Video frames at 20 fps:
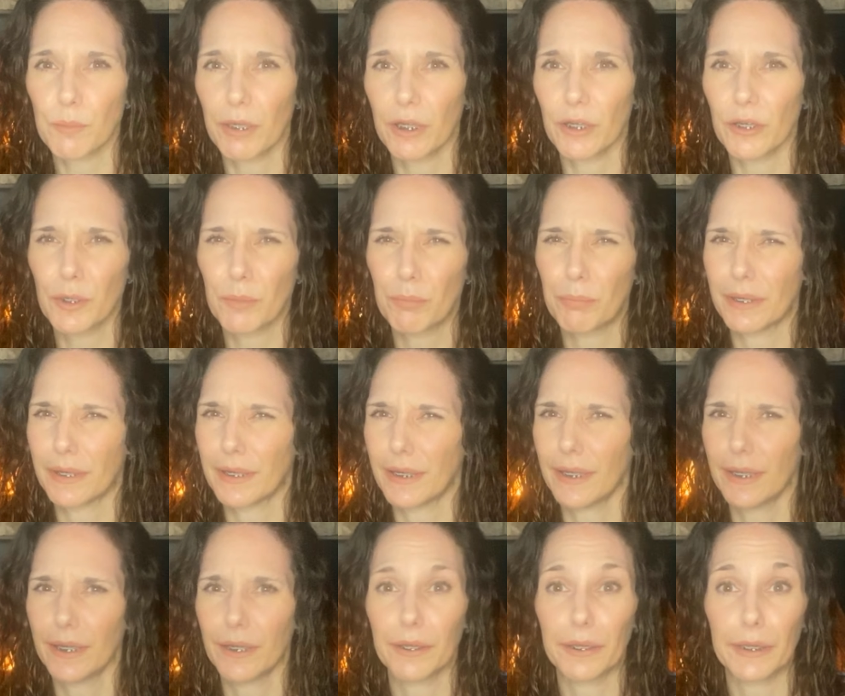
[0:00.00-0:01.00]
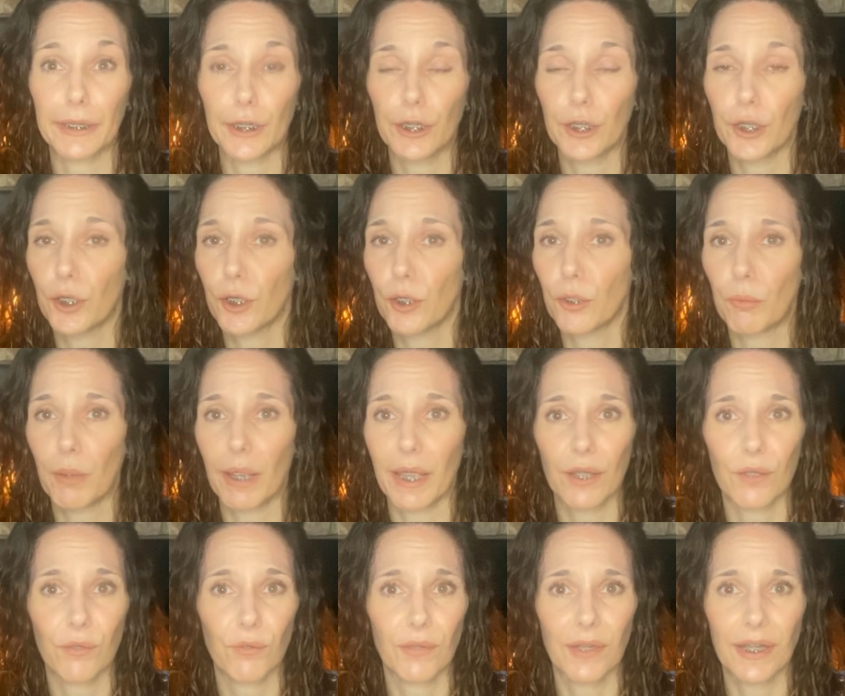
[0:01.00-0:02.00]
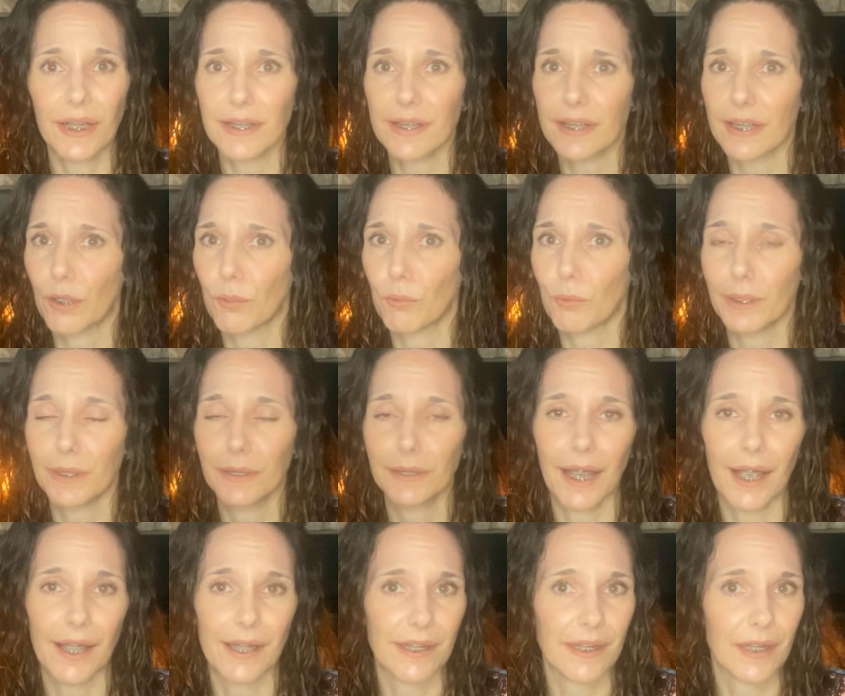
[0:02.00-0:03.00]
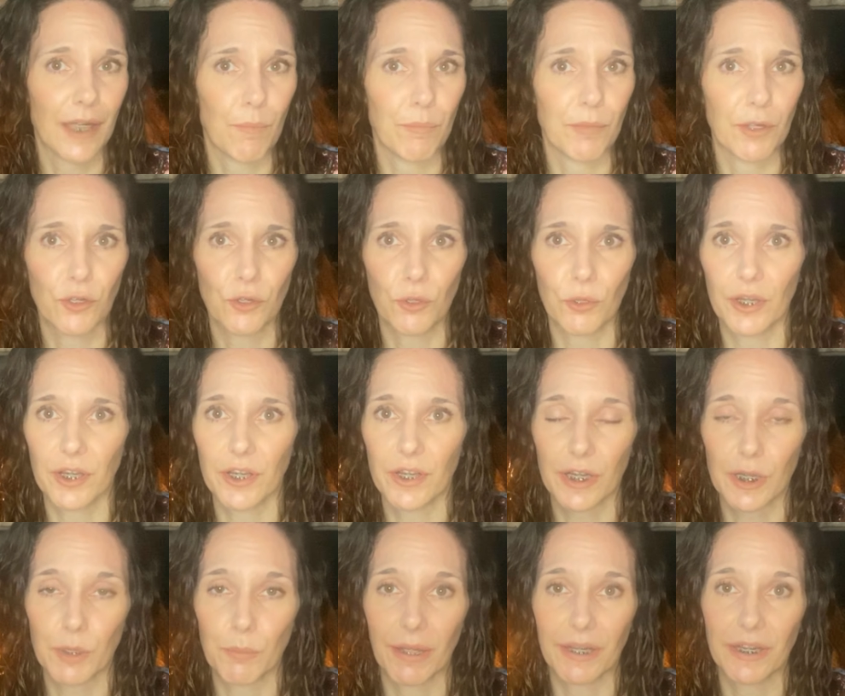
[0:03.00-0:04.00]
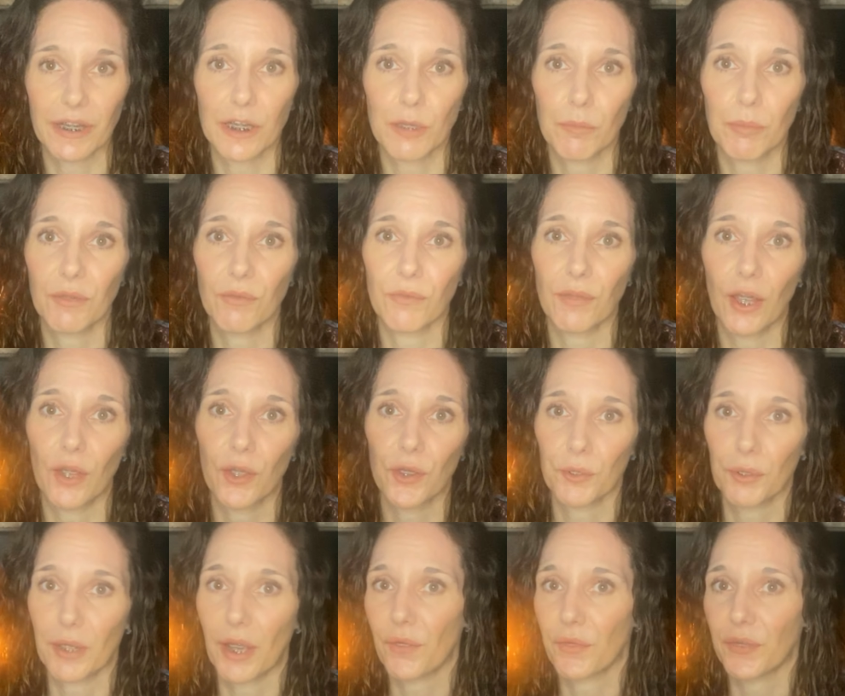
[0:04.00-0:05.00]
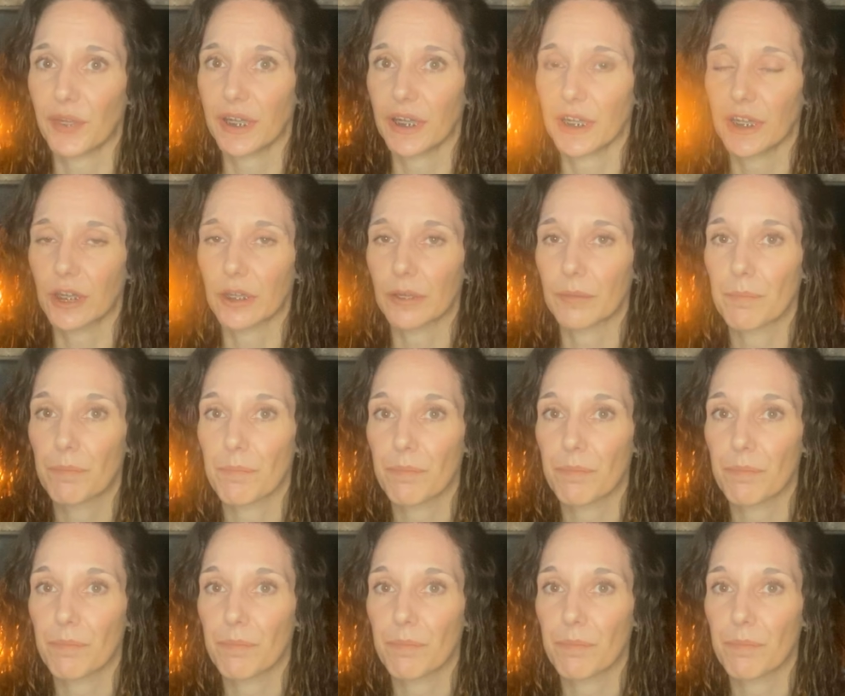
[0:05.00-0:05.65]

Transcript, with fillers: barrels, but they are in no way a fix and will not stop the shortage expected to be felt throughout the year.